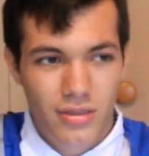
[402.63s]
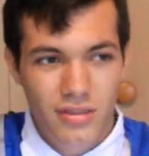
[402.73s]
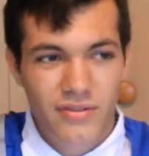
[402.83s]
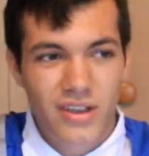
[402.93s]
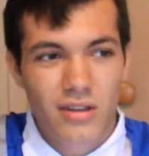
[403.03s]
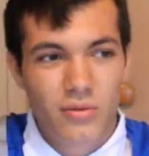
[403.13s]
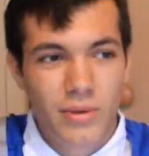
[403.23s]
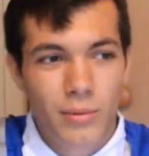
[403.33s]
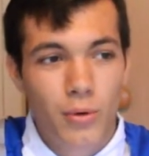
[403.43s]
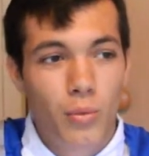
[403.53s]
if I can
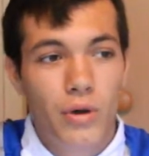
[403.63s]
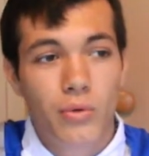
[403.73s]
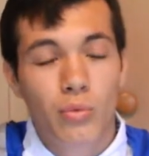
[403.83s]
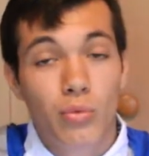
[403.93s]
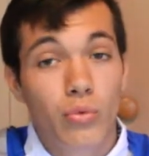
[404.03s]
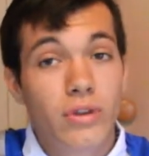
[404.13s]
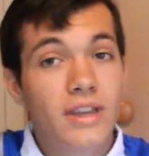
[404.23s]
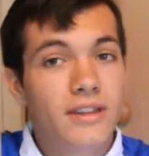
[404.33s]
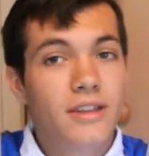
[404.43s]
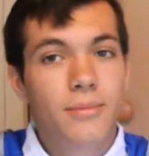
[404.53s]
remember, one
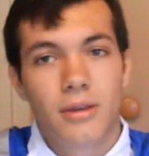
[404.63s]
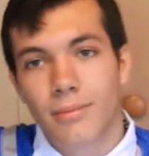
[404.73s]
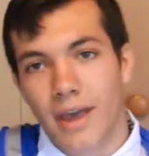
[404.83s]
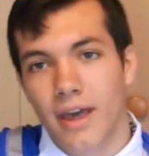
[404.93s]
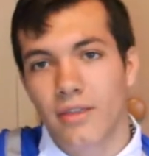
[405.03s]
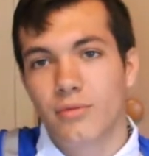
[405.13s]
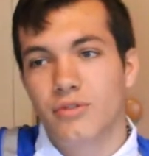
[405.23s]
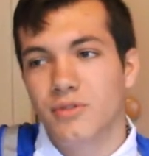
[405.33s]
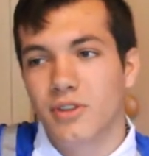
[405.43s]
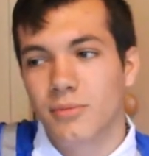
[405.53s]
really big bath, which
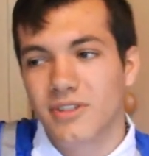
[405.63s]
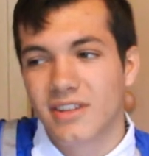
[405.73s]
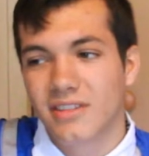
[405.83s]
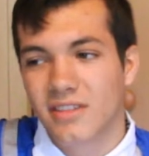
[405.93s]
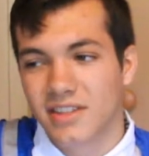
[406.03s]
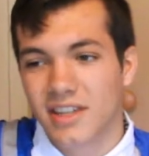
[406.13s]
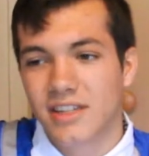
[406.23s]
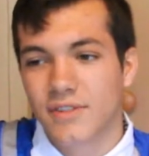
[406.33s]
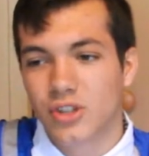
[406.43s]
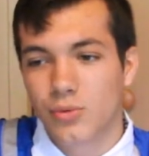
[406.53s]
was almost like the size of
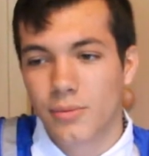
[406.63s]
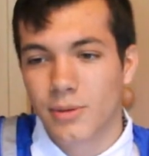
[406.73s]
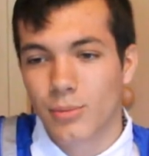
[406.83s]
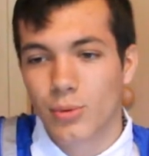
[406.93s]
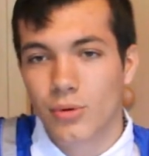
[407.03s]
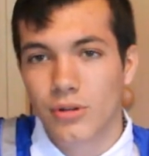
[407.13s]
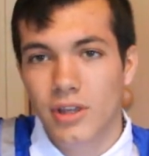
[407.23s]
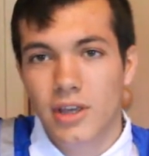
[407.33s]
a swimming pool,